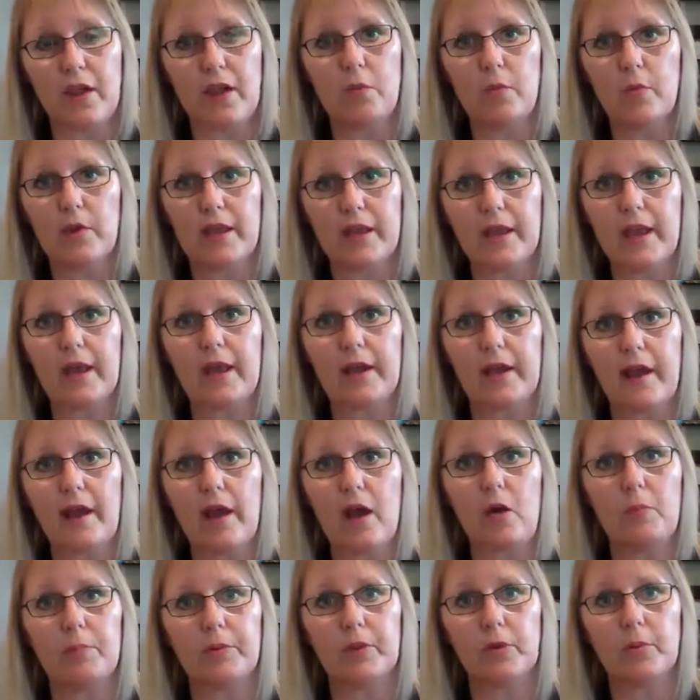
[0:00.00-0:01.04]
And we're here to
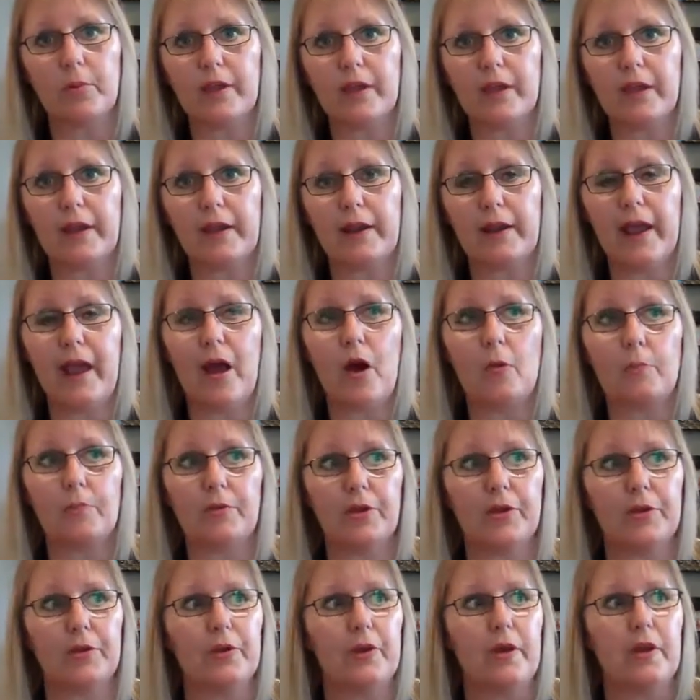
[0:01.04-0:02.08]
help you. We're here to help
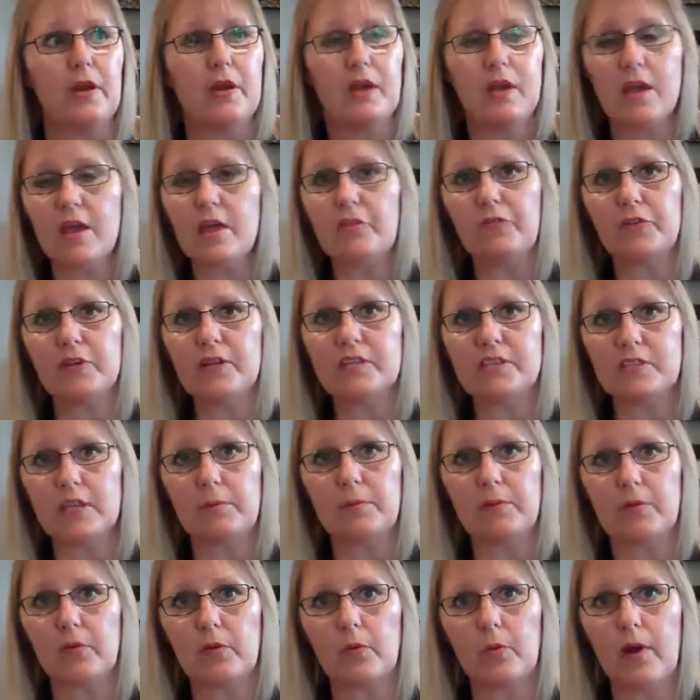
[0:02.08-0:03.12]
you every
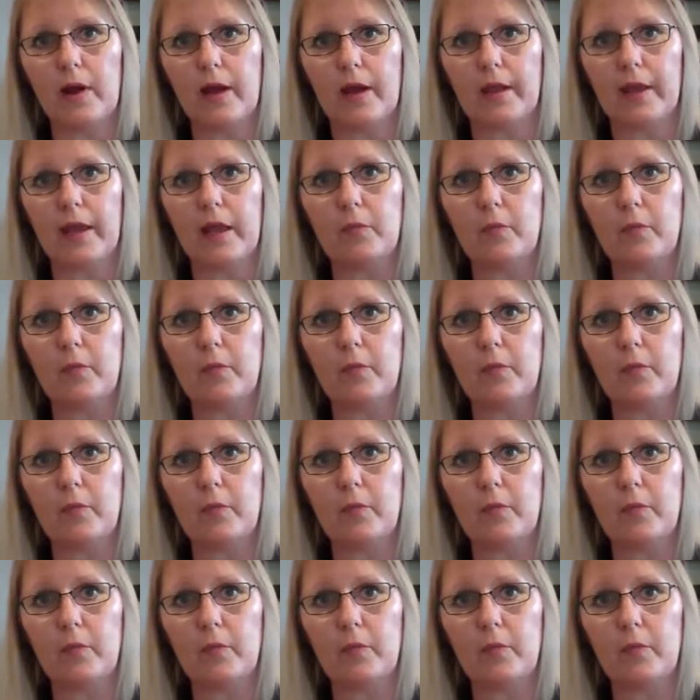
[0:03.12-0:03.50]
step of the way.